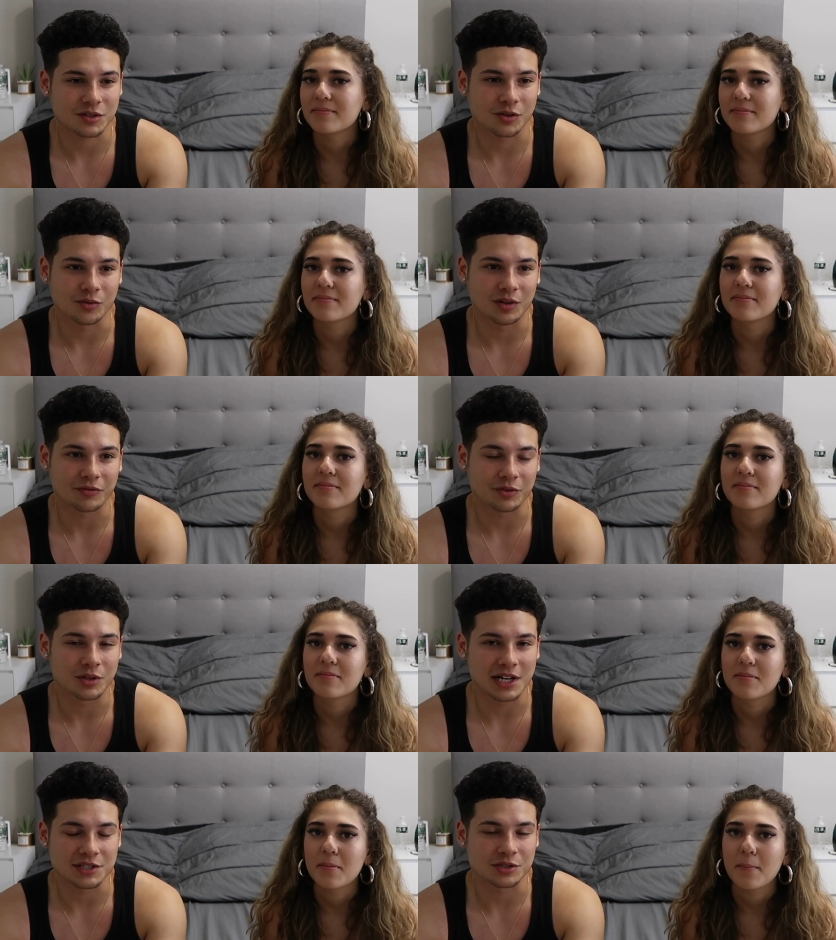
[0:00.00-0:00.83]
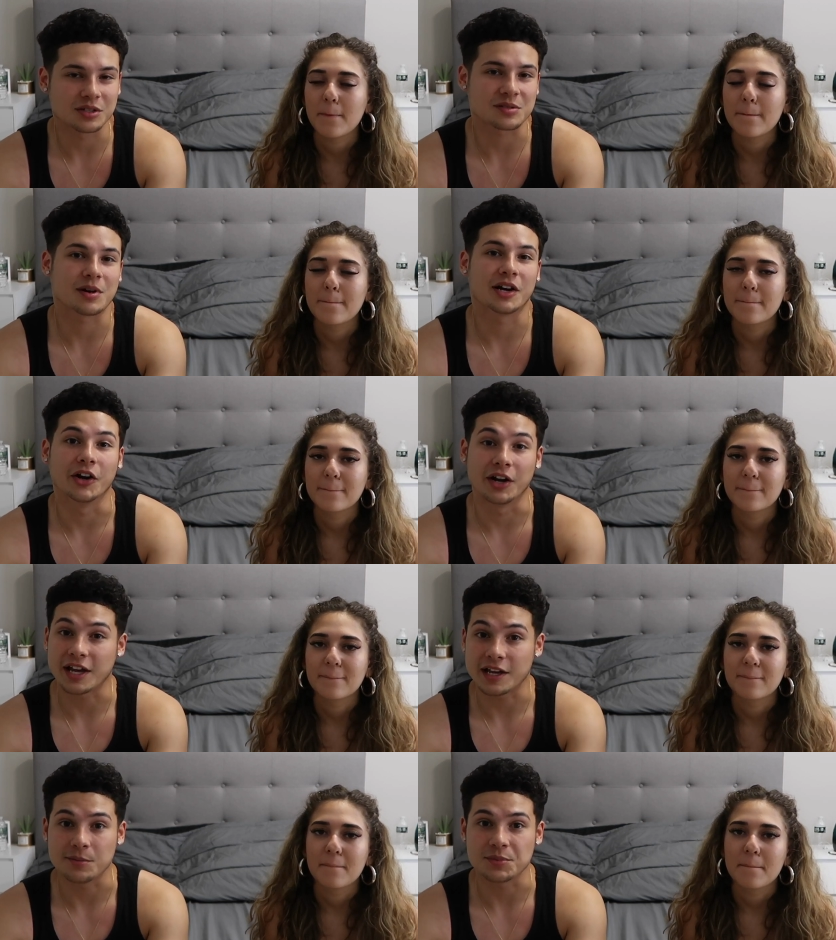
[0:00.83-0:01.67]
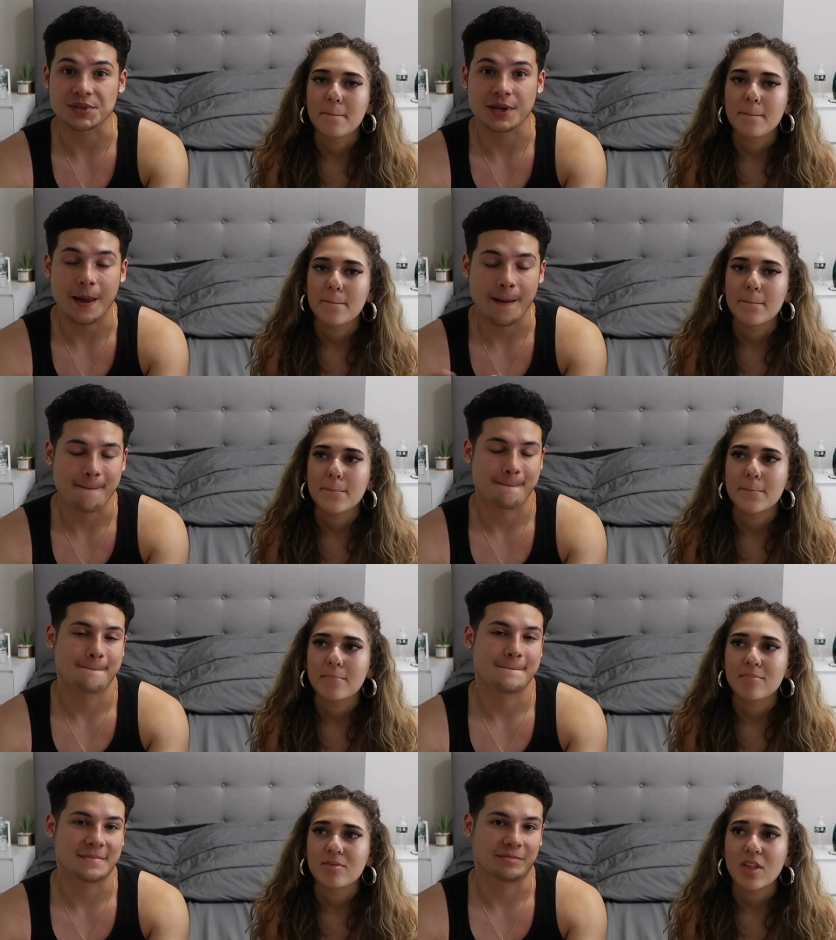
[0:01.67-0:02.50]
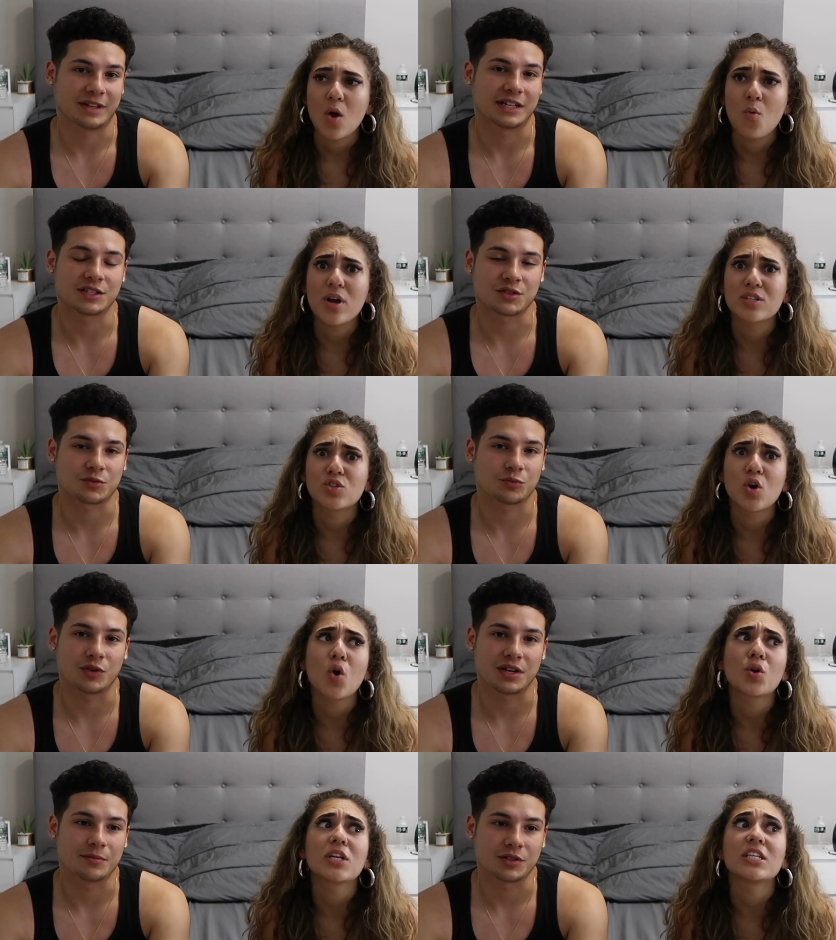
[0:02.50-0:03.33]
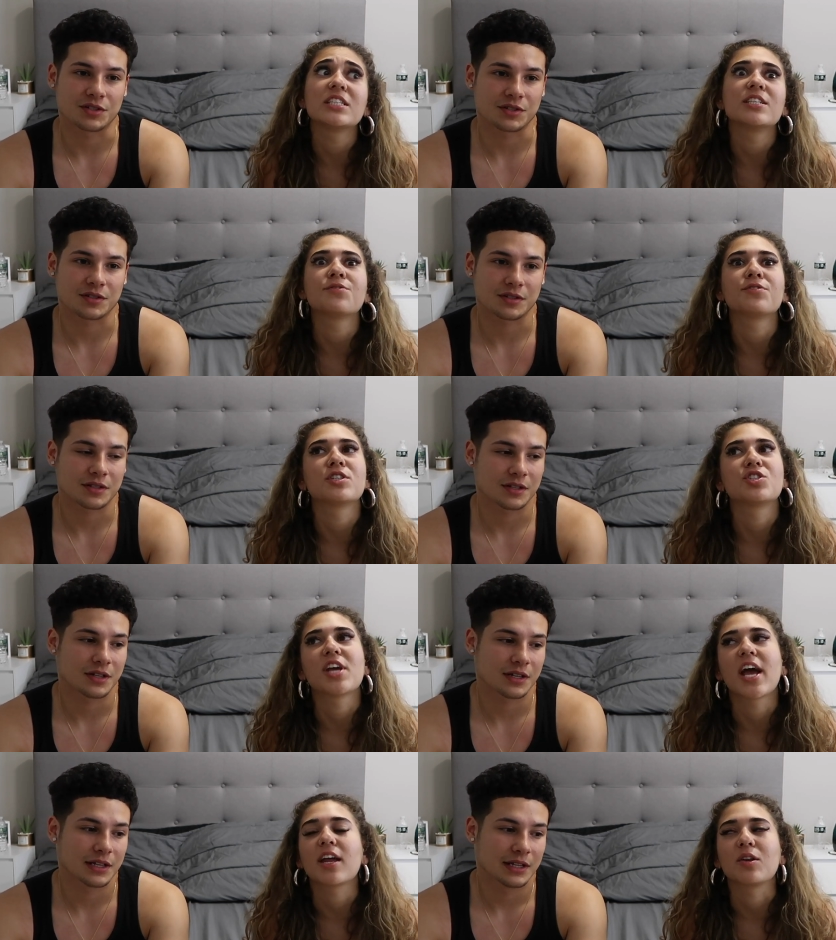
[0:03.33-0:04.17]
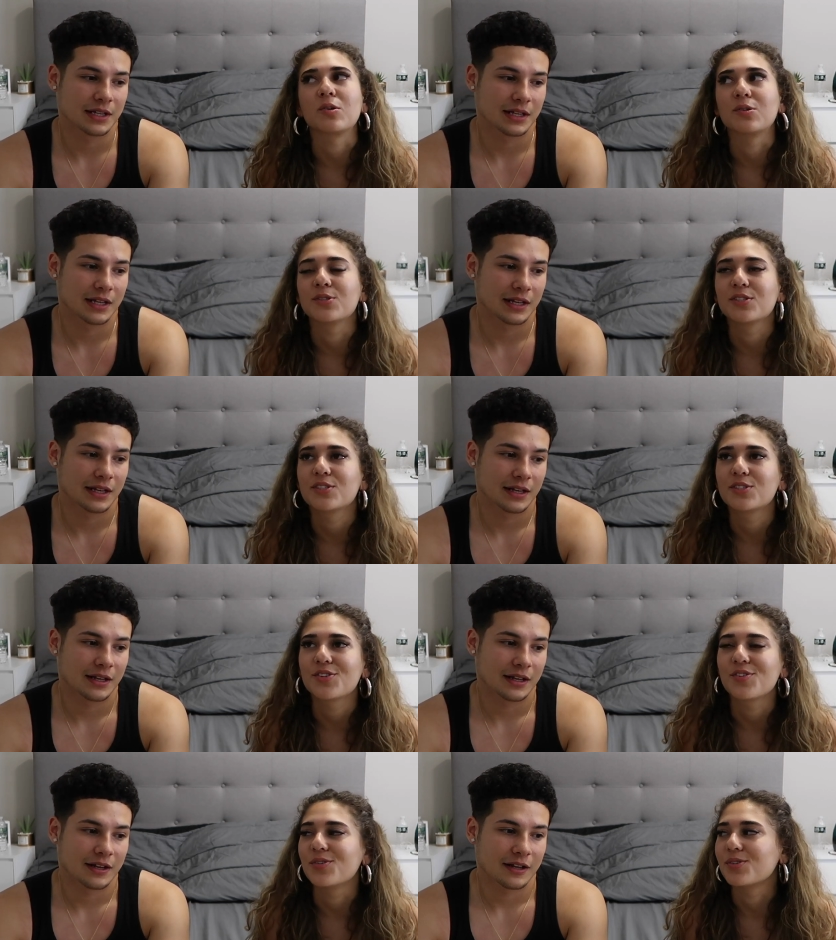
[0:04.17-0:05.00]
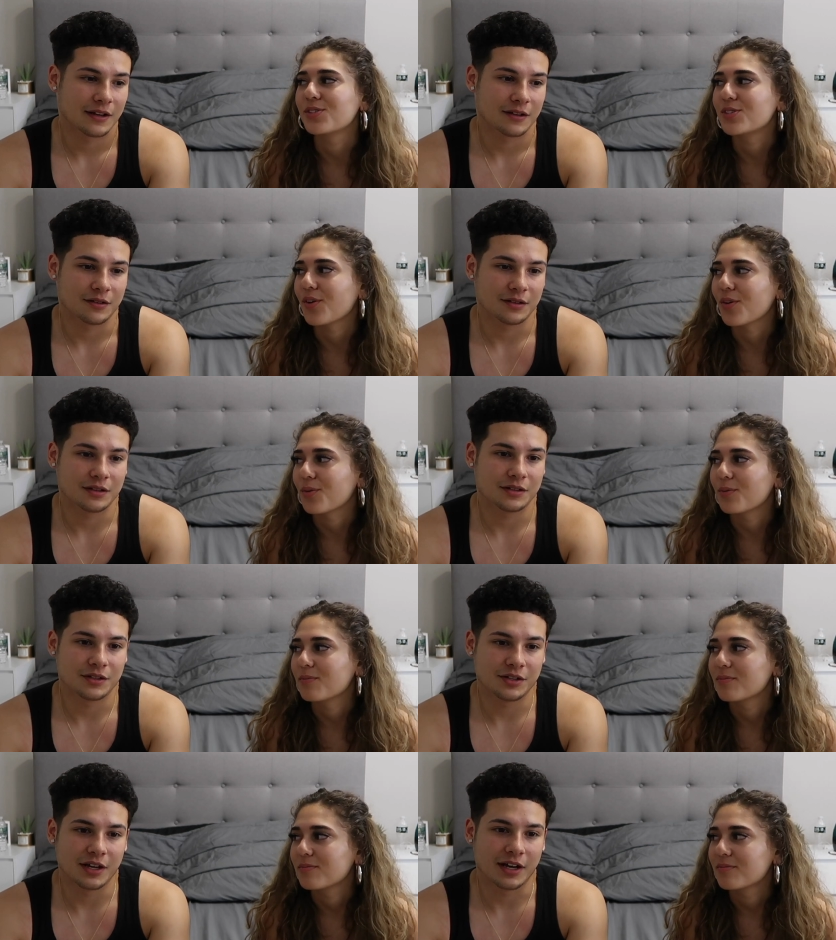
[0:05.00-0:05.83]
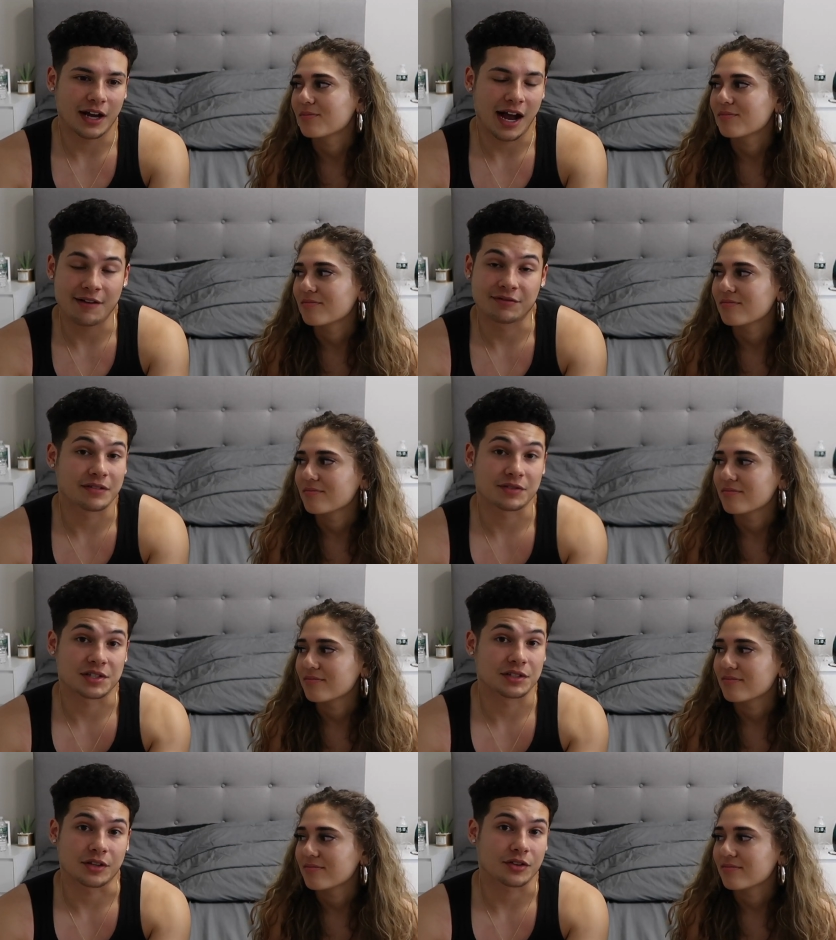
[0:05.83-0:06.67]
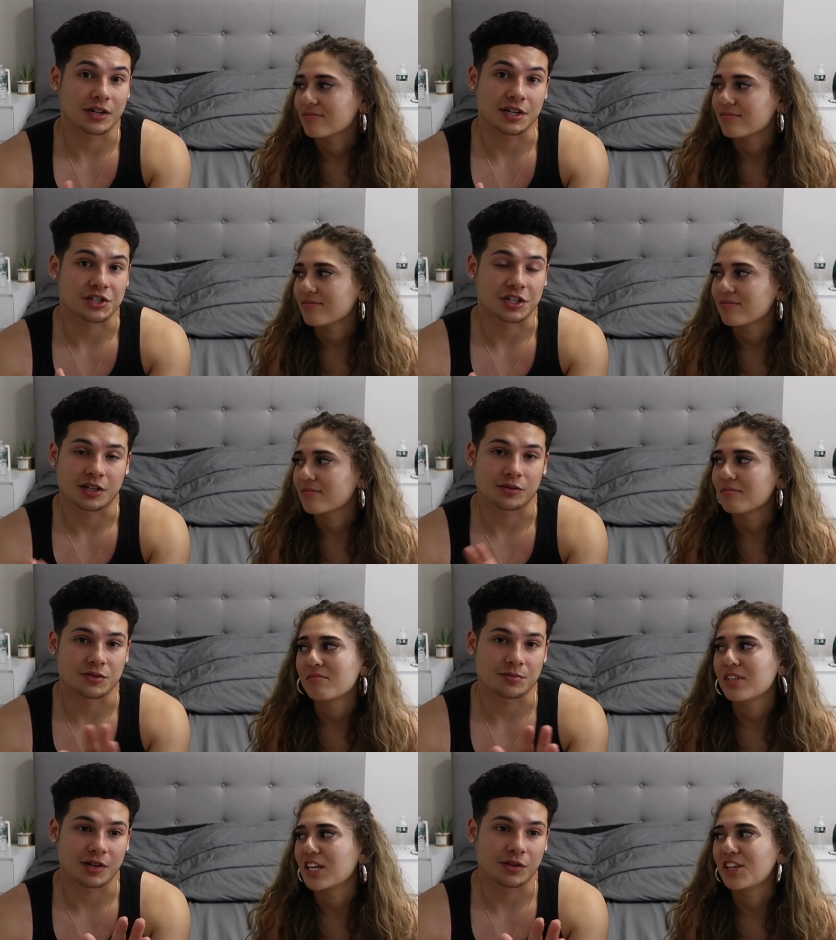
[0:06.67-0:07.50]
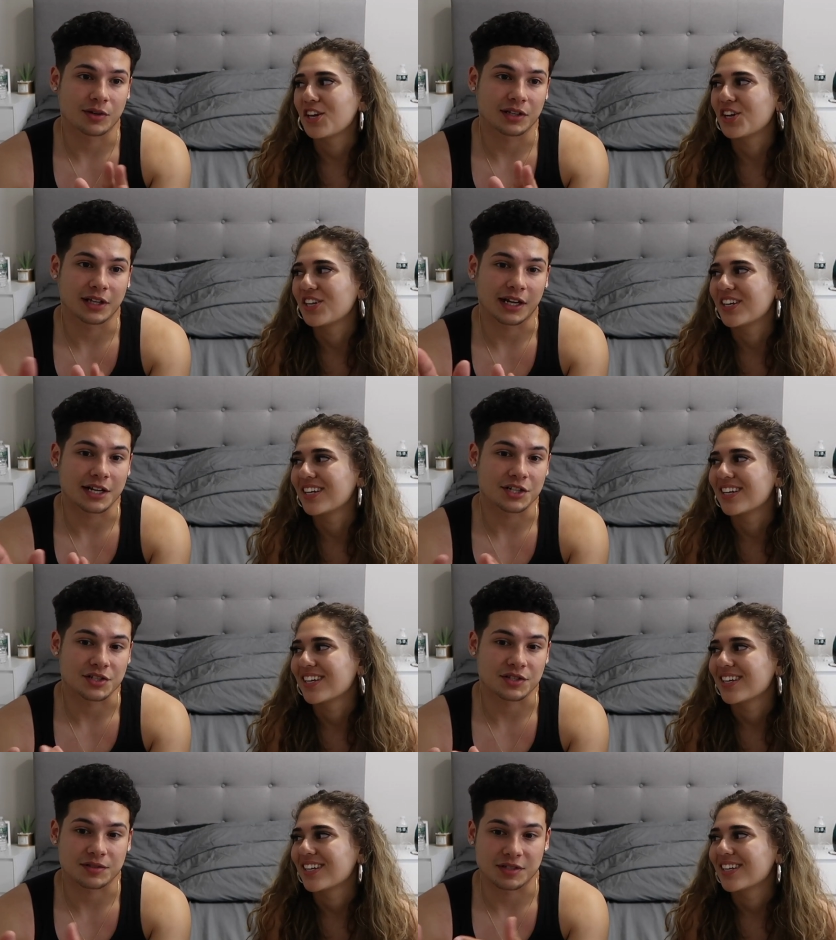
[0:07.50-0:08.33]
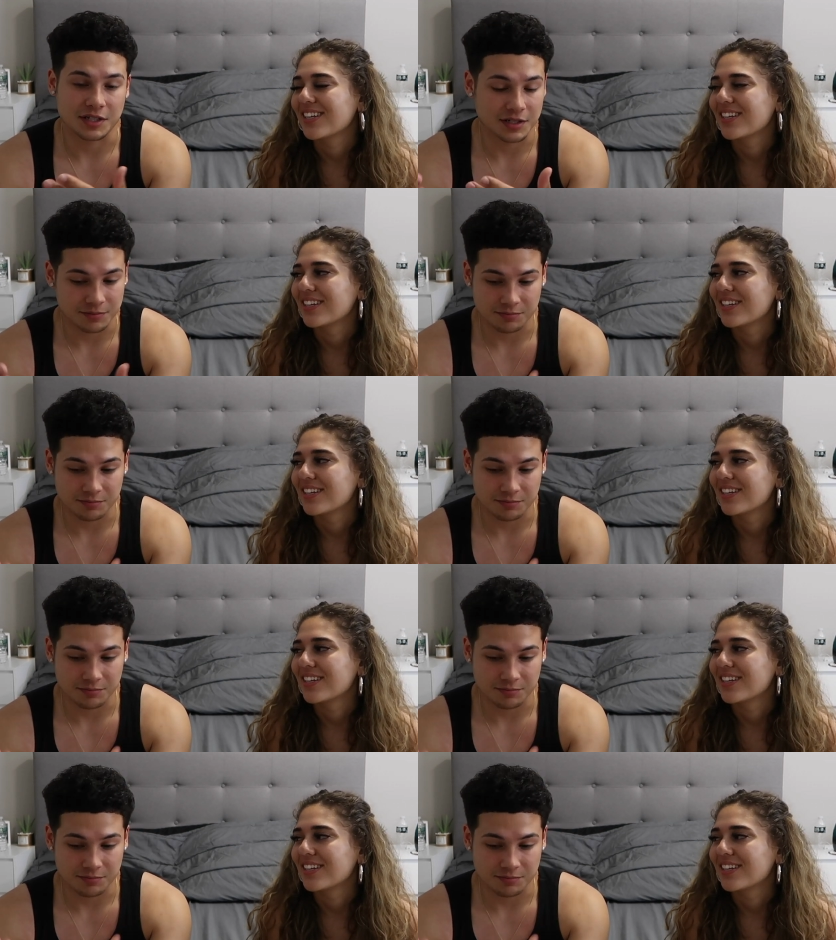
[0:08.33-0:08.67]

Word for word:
Speaker 1: So if you guys know us by our names, and we're totally
Speaker 2: less... different channels too, so.
Speaker 1: Yeah, I've never seen the other guy's channels, Me by either. the way. Like, I just see